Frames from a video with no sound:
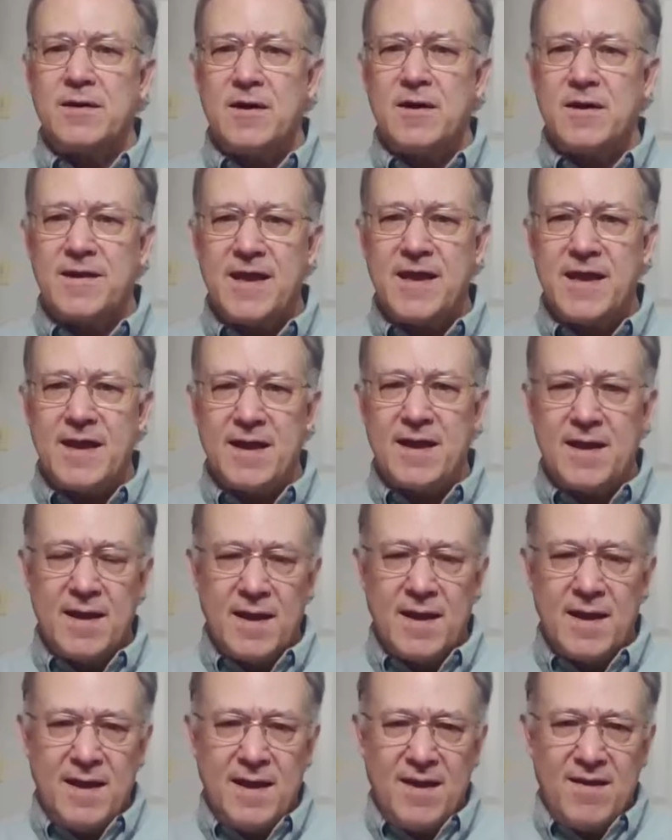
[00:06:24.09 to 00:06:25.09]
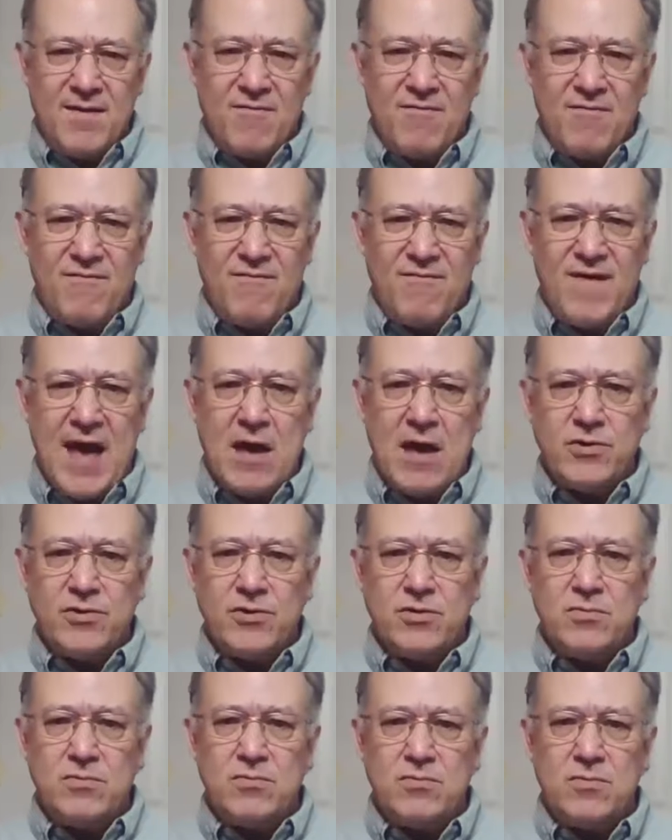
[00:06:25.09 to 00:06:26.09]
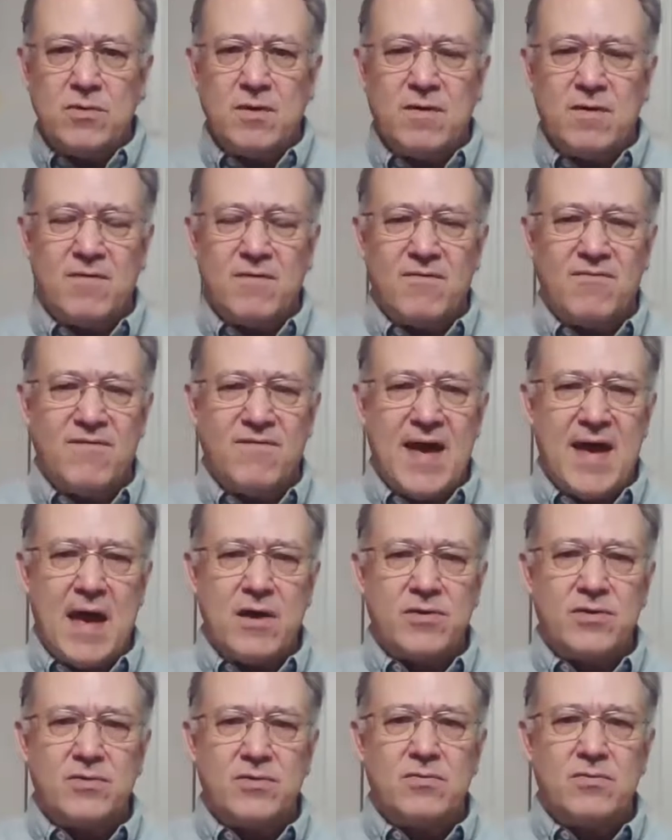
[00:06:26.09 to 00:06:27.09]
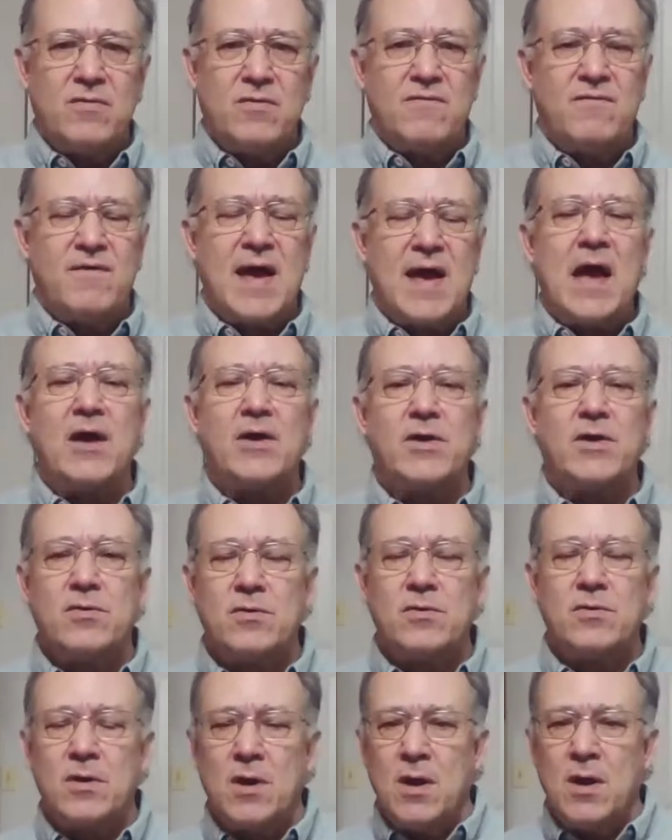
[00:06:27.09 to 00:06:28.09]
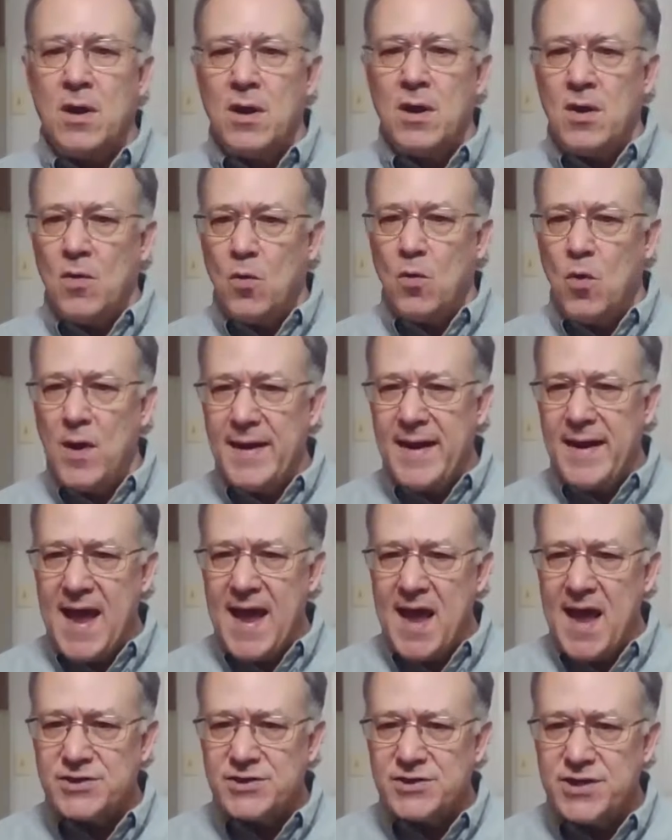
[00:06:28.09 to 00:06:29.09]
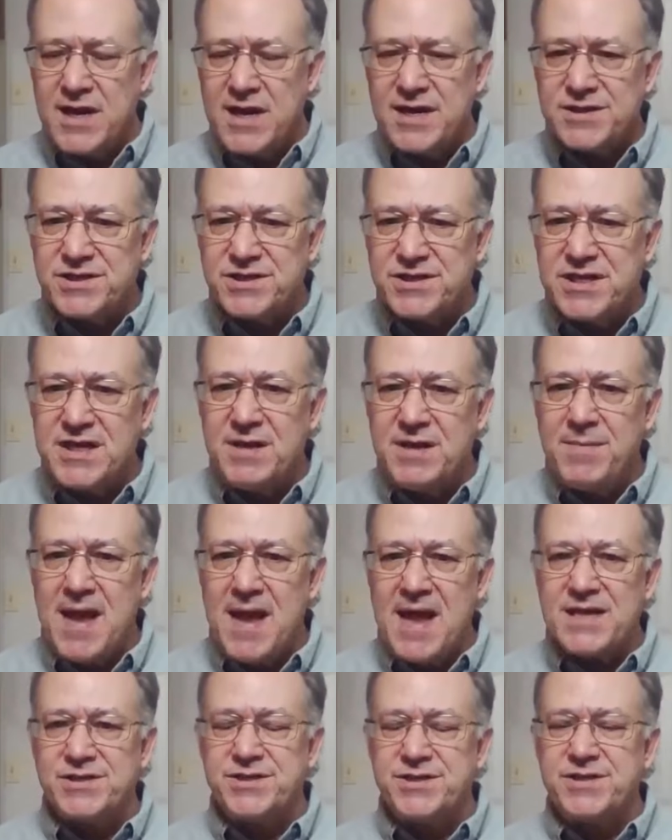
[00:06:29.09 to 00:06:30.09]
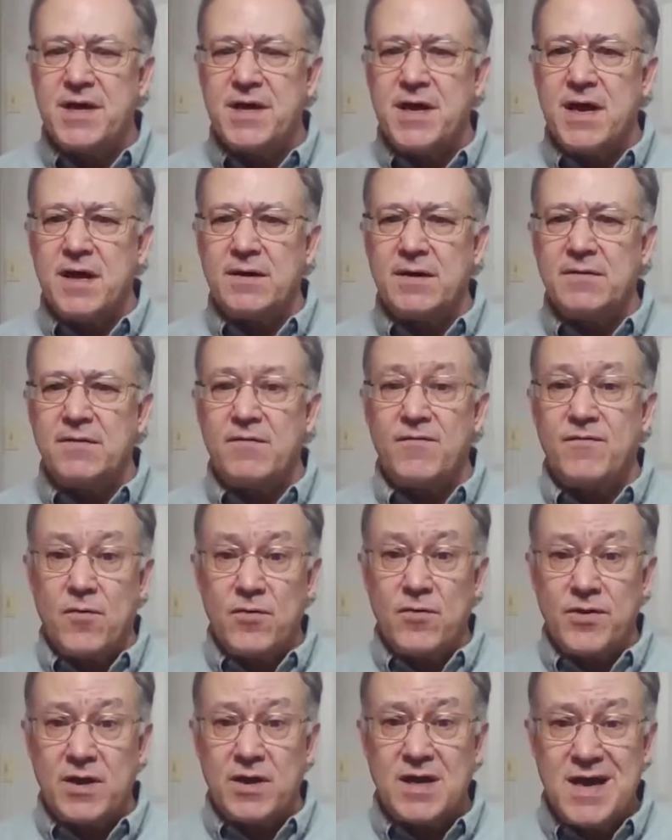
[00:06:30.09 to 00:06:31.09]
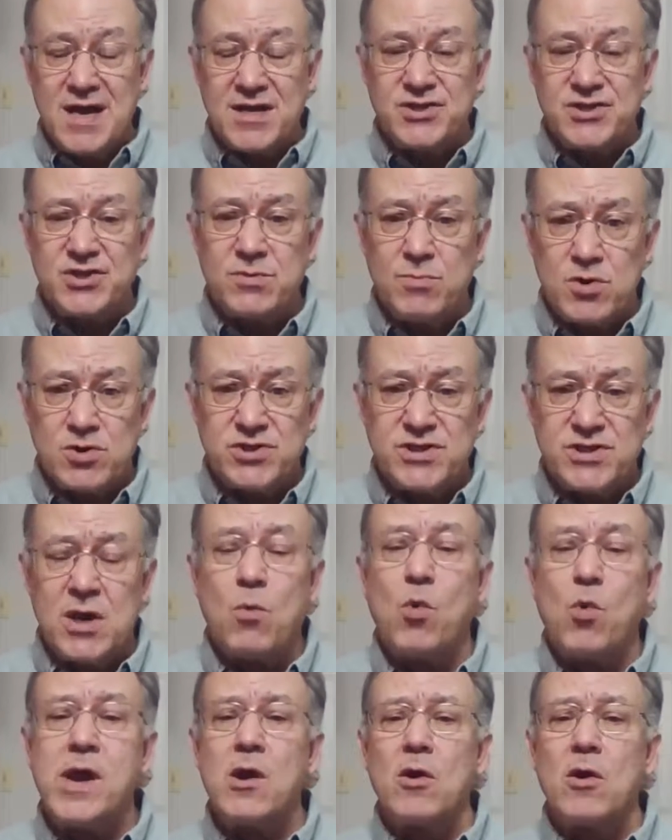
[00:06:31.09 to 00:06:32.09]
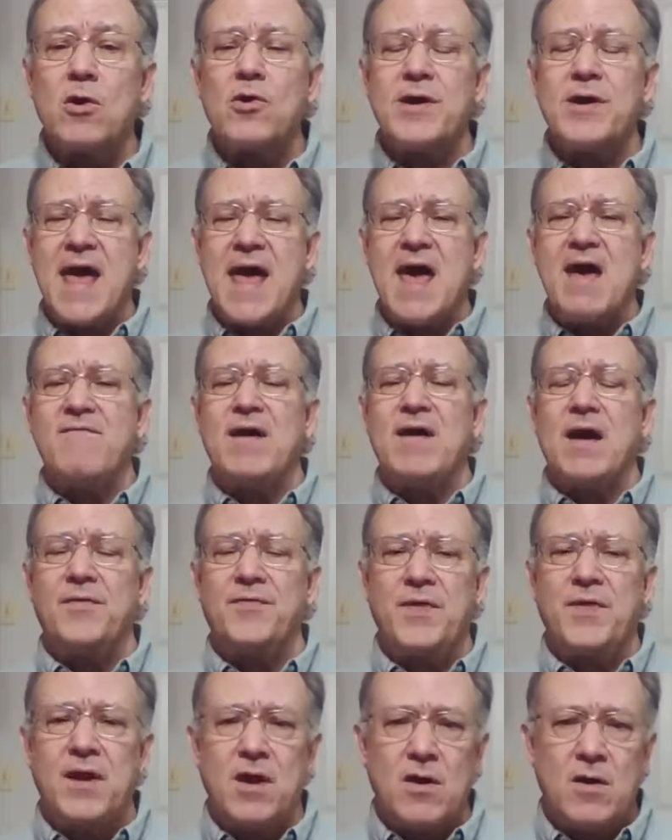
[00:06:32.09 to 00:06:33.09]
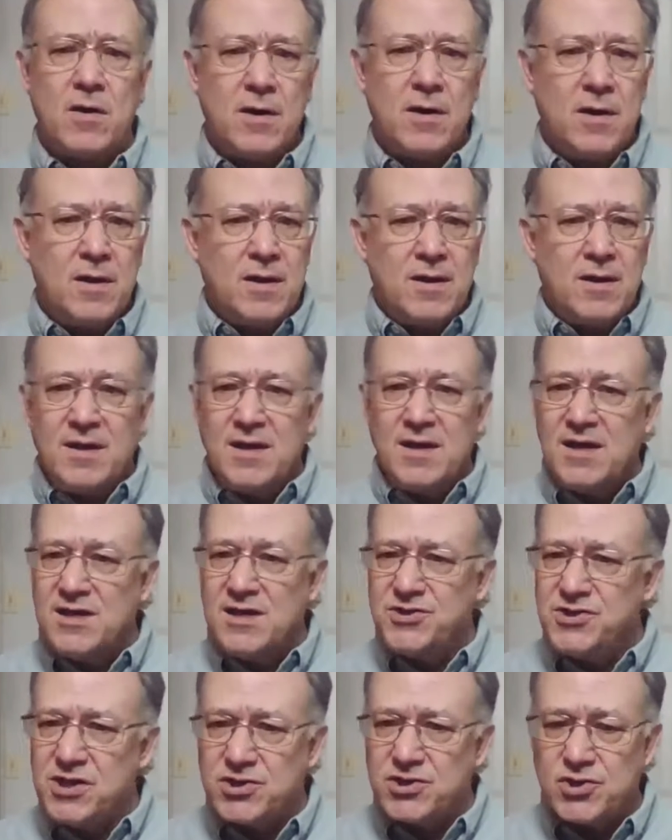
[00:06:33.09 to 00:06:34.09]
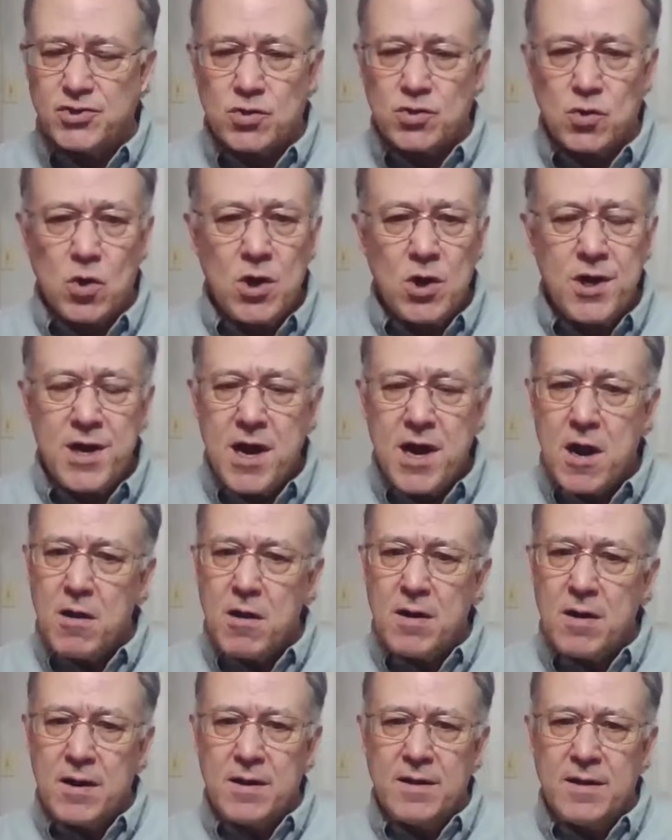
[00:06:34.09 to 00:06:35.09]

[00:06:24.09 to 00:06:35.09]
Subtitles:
Again, value, value, value. What Ash and his team has done for the customers that we are going to have out there, it's extraordinary.